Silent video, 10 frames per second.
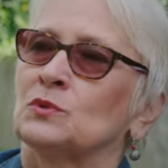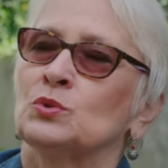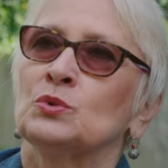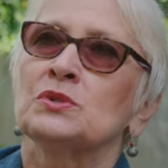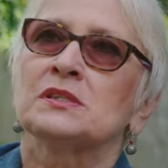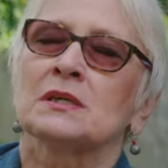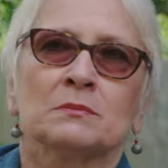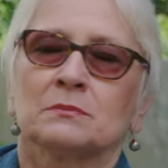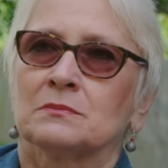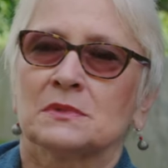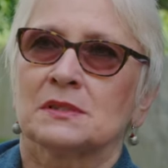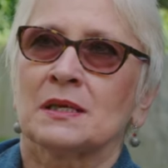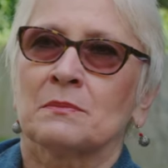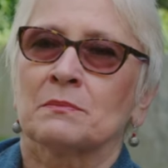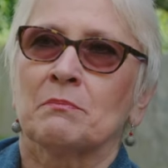do some
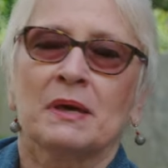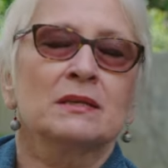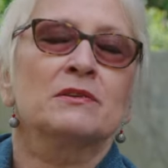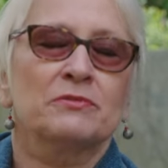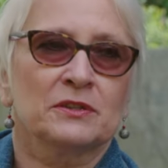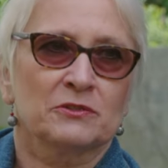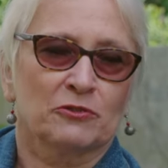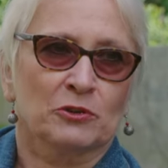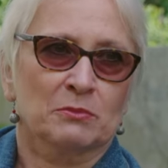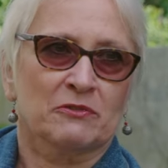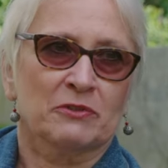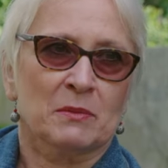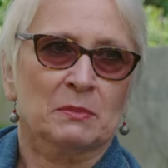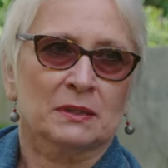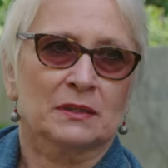benefit for my
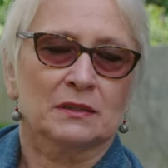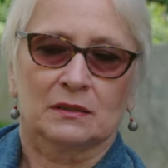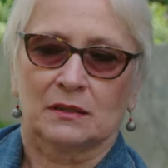family.